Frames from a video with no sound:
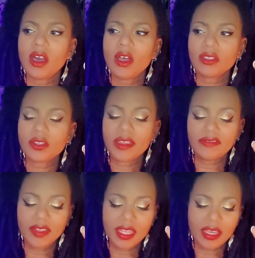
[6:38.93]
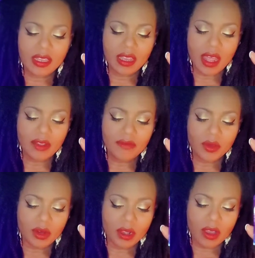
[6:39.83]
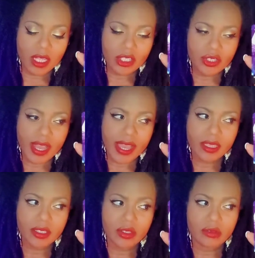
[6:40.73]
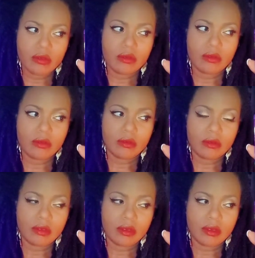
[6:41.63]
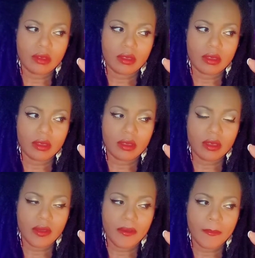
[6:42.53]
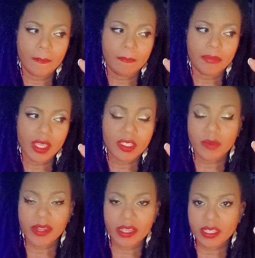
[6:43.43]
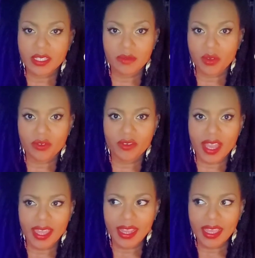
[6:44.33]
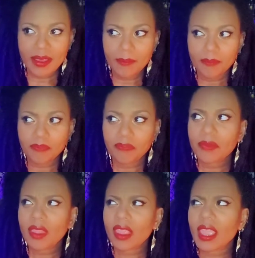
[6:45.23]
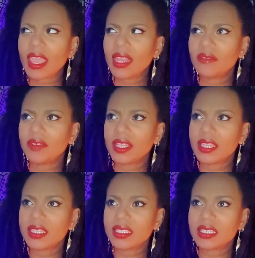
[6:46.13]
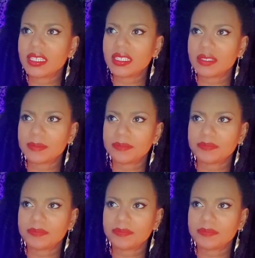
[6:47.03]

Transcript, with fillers: Also, I feel like a lot of you are on track to um, experience some notoriety. And I feel like this is